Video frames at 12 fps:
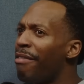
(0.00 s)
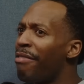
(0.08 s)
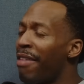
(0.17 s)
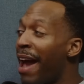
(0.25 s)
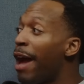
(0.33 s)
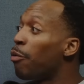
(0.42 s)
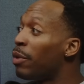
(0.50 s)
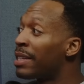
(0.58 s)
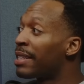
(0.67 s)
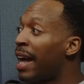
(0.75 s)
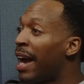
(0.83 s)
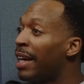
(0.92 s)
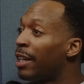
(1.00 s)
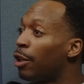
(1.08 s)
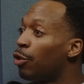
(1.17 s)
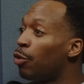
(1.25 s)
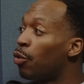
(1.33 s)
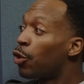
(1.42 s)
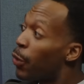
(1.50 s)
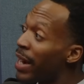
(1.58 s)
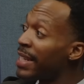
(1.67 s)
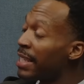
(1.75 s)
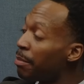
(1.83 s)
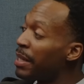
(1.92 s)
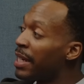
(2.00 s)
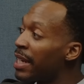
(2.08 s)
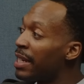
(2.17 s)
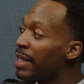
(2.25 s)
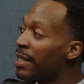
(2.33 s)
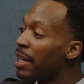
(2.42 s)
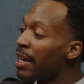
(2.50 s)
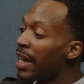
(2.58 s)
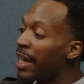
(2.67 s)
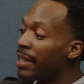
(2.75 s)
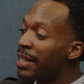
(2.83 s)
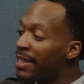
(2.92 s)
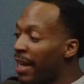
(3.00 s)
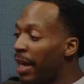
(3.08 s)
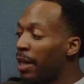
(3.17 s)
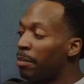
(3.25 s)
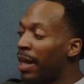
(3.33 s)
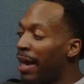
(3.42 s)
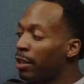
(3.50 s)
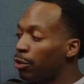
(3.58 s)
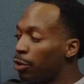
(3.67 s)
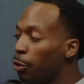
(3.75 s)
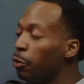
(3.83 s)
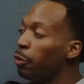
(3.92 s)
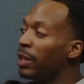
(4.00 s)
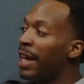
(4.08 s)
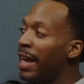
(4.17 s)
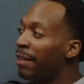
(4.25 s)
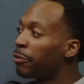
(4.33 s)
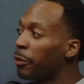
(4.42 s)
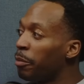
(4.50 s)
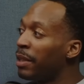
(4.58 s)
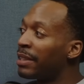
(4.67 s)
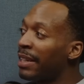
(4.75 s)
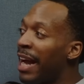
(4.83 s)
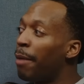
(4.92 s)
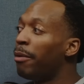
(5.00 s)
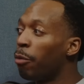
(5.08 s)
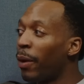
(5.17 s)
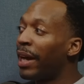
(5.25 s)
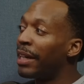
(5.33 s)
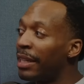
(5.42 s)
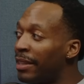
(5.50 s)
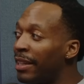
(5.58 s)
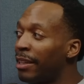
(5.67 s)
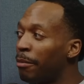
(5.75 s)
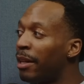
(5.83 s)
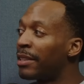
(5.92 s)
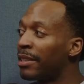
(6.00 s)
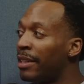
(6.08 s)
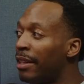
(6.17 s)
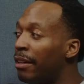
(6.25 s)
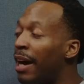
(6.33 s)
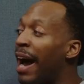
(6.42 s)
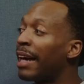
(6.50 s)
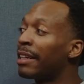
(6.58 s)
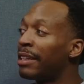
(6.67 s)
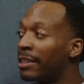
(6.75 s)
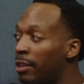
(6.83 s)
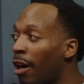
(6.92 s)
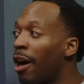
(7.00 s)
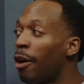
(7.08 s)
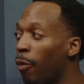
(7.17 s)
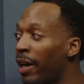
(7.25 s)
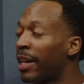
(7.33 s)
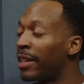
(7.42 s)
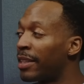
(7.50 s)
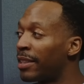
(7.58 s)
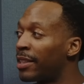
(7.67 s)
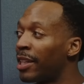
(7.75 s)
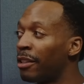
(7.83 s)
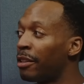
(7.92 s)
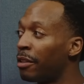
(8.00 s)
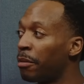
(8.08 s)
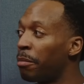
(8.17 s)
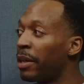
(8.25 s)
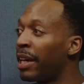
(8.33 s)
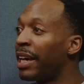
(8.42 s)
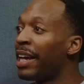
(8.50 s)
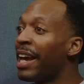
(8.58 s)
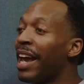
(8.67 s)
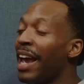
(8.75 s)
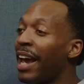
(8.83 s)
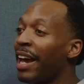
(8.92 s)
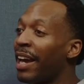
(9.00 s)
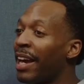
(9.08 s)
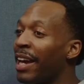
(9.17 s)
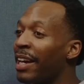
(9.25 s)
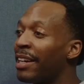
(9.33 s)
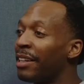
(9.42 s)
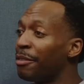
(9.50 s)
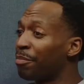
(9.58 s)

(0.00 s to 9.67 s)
that was like crazy because in the same like 2.5, 3 months that I had been waiting and thinking about SNL, I started working at the Cellar a little bit. And